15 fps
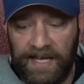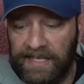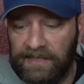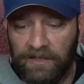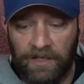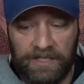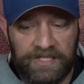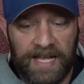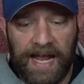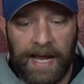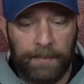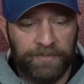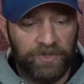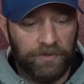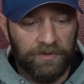It looks
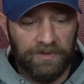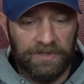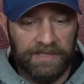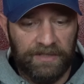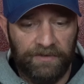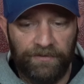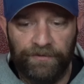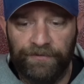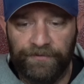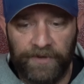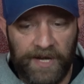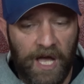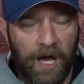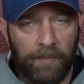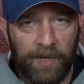absolutely
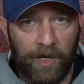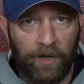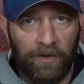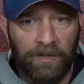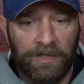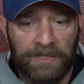phenomenal.